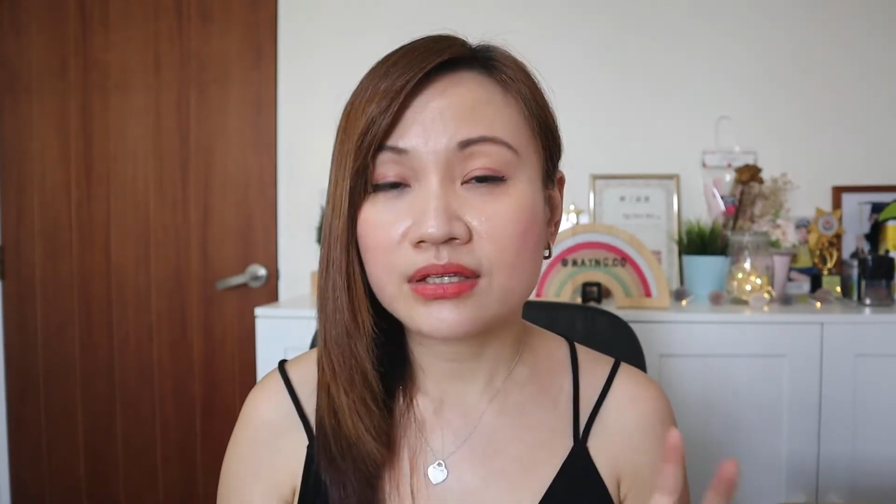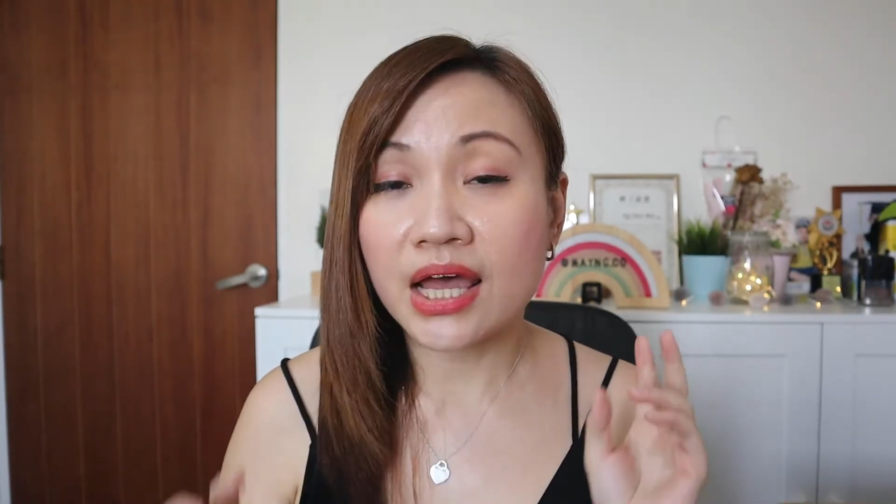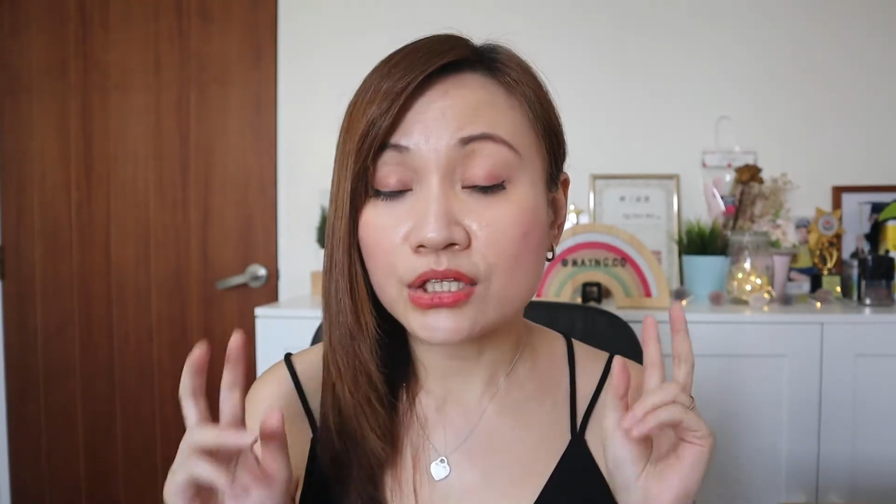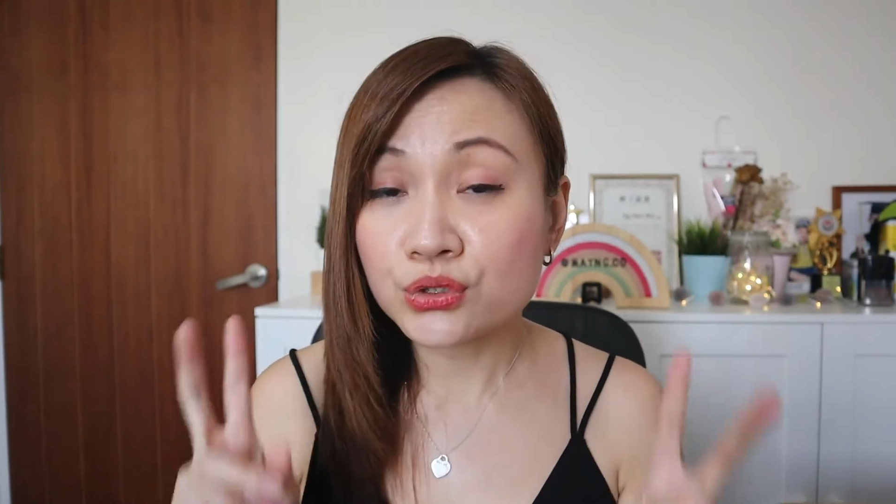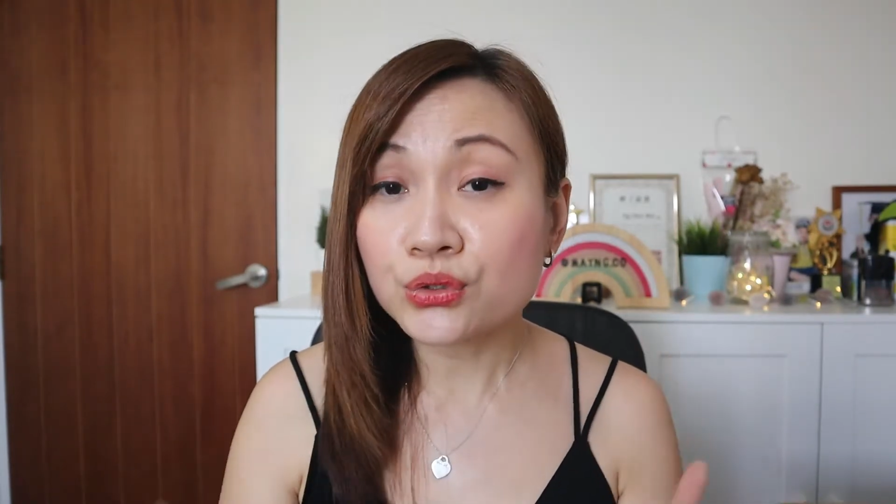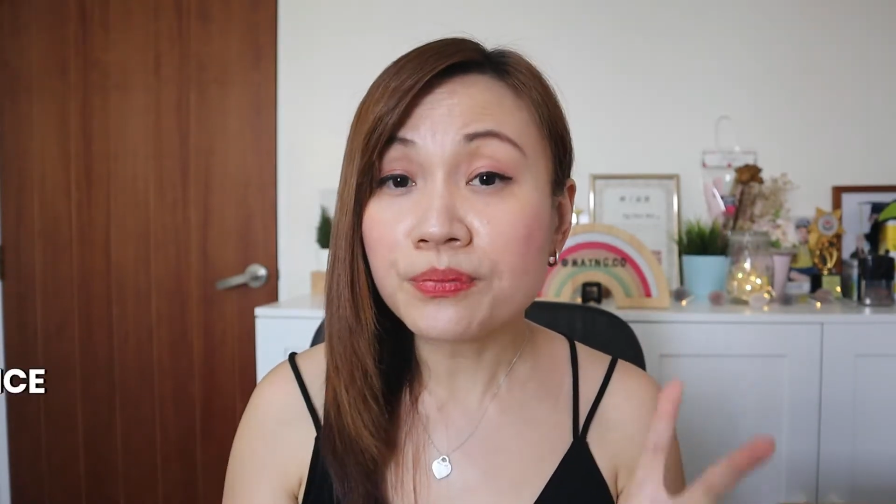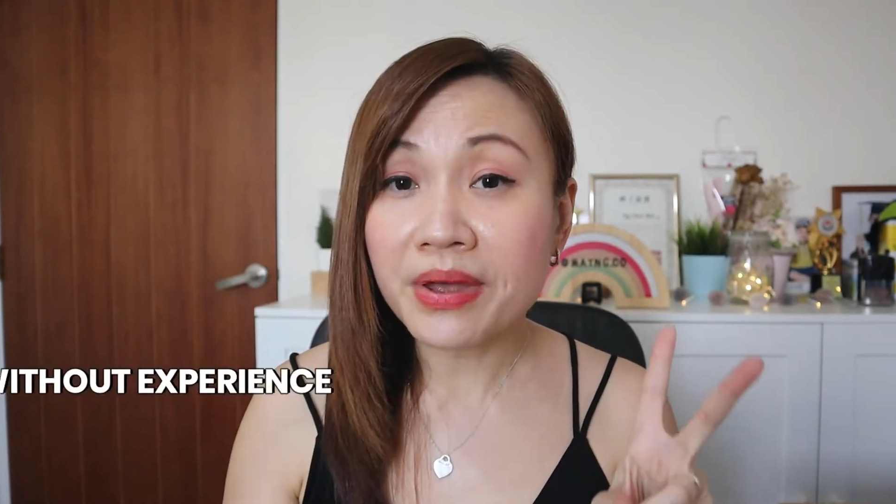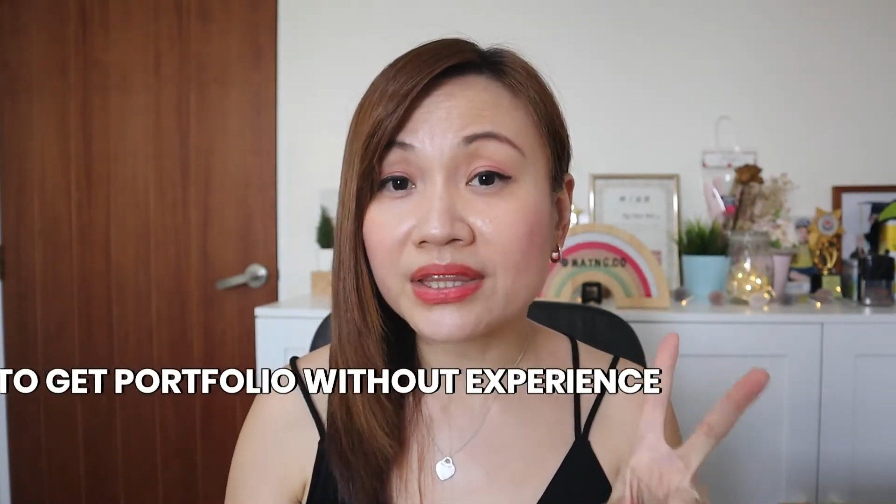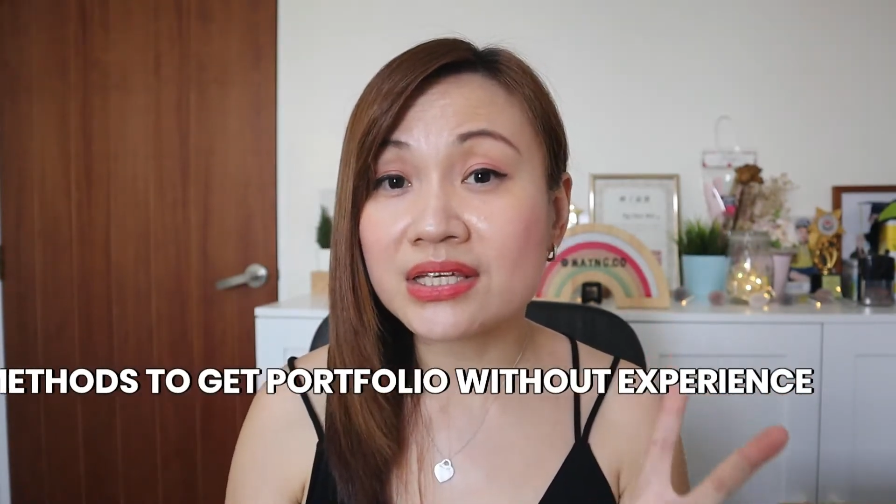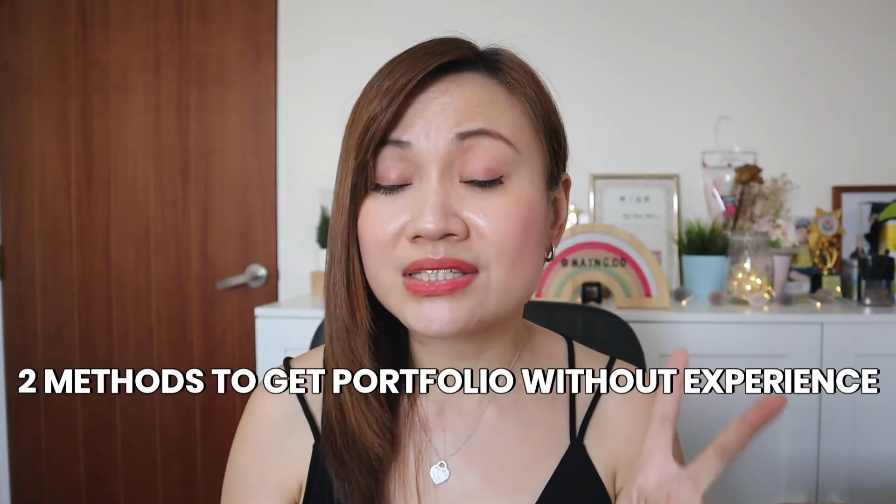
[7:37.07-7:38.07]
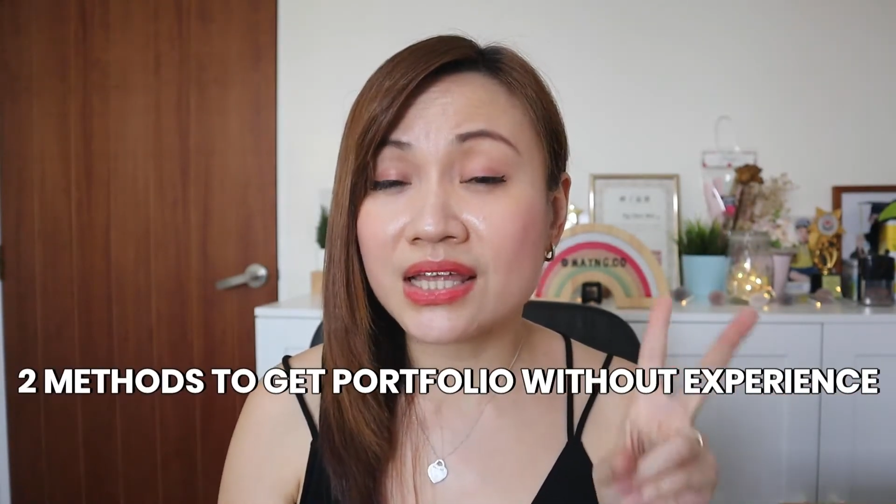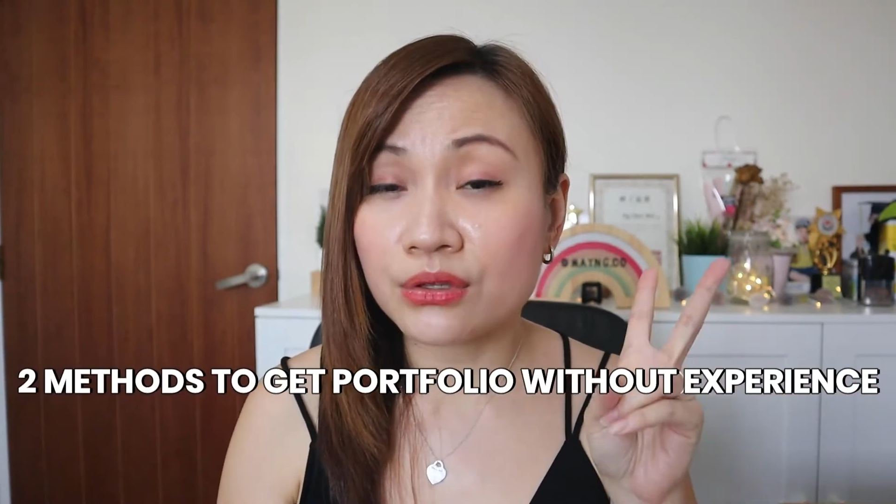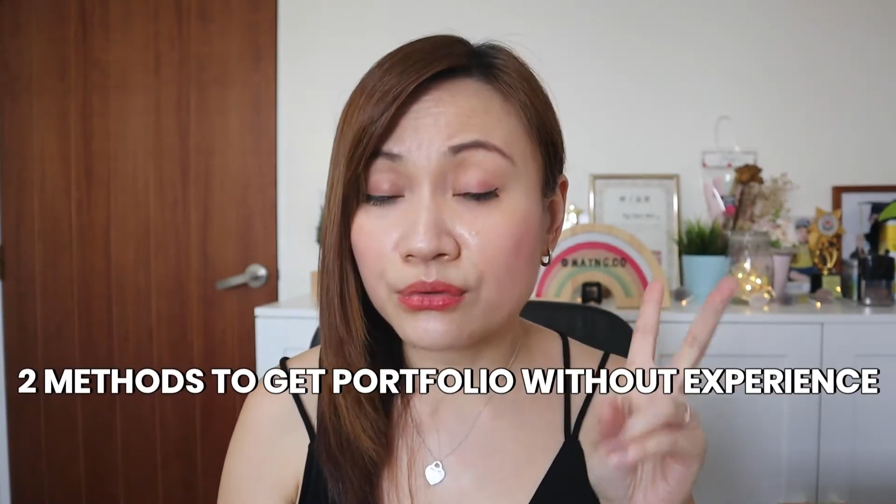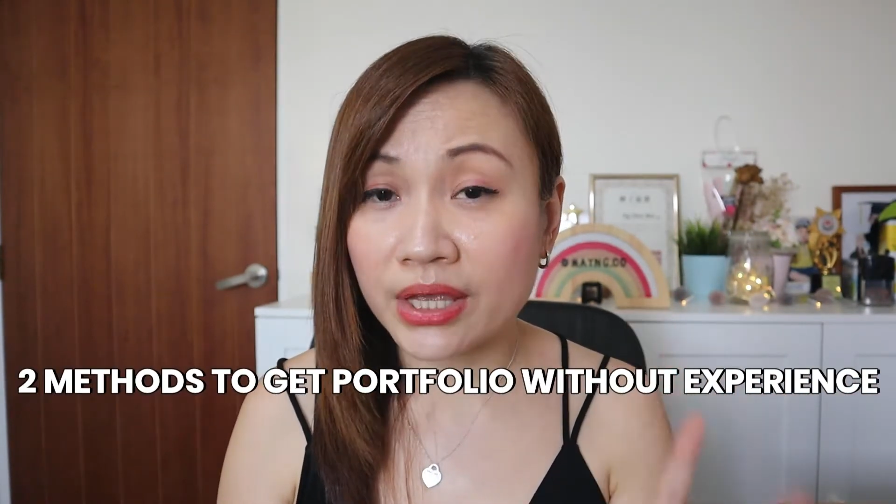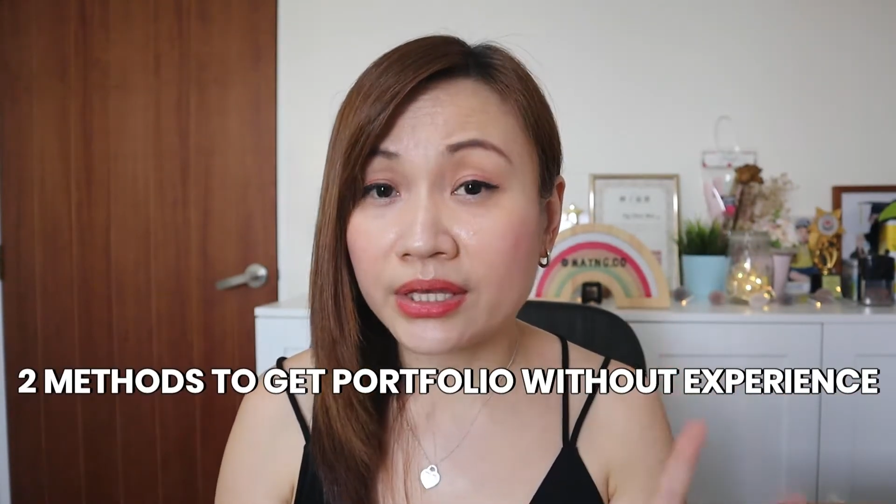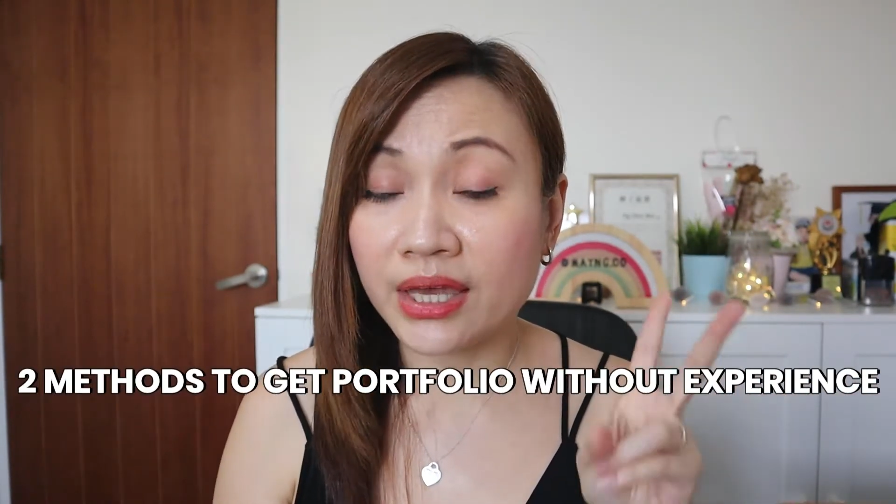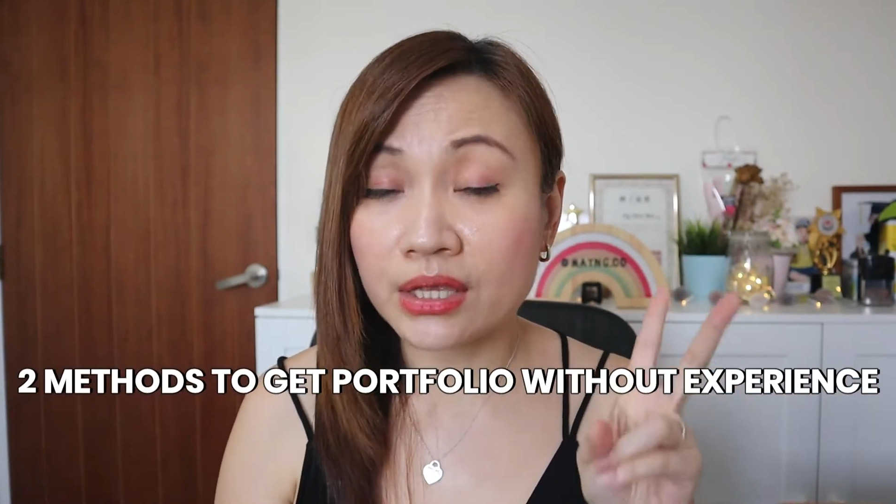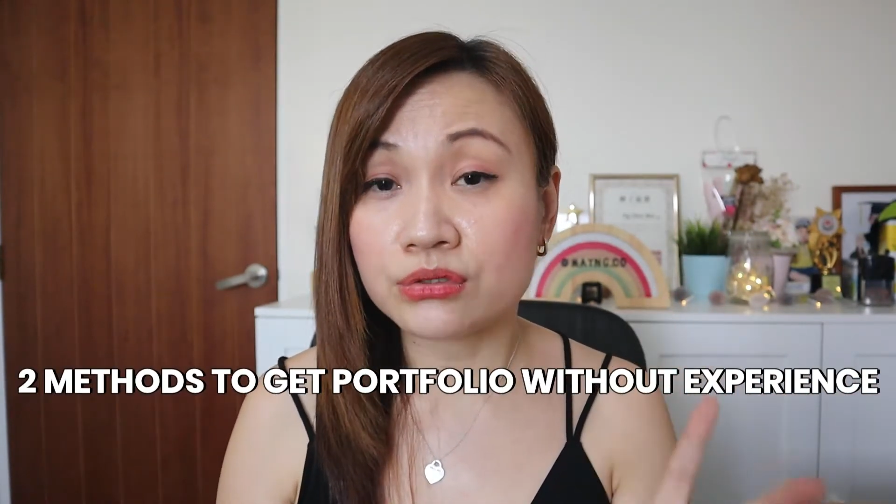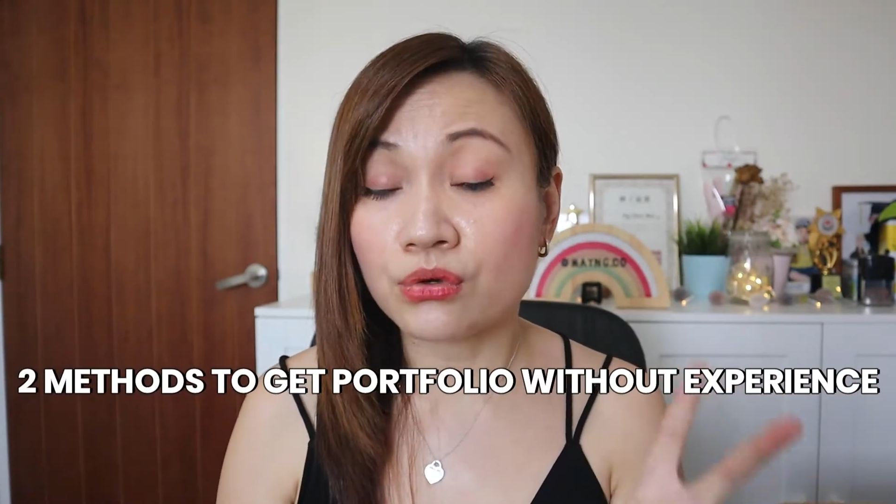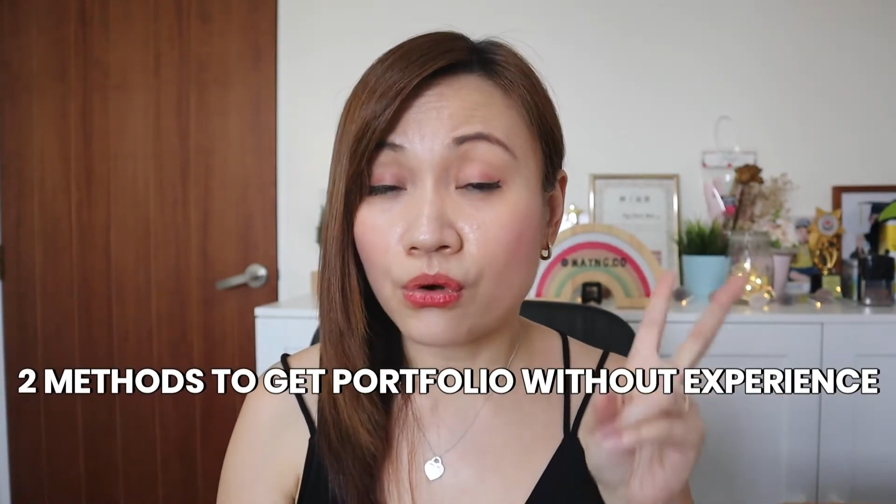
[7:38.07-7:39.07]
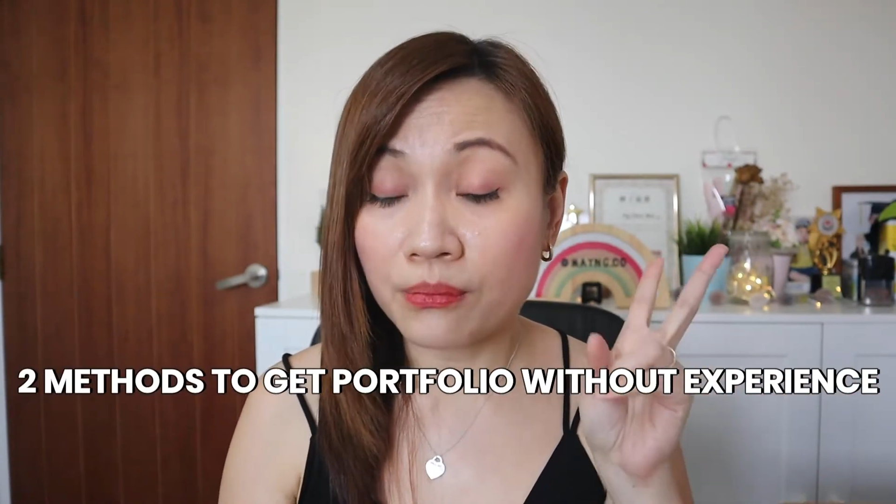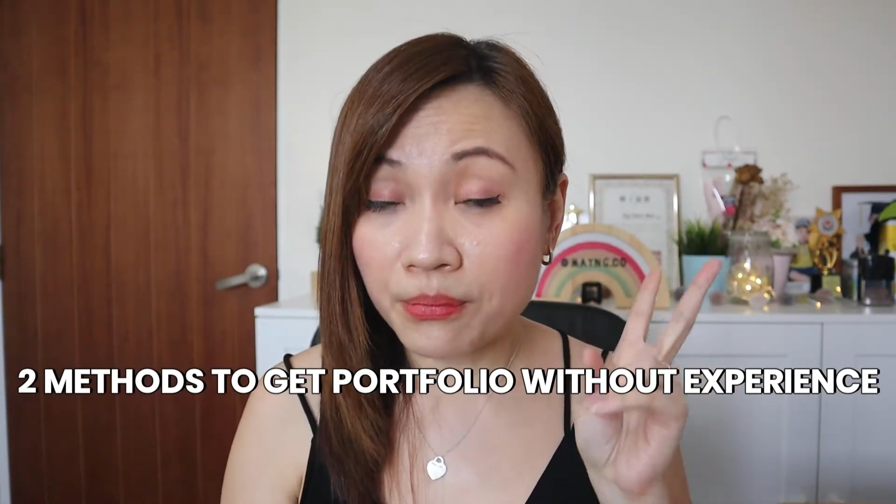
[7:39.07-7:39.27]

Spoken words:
there are two methods that you can get your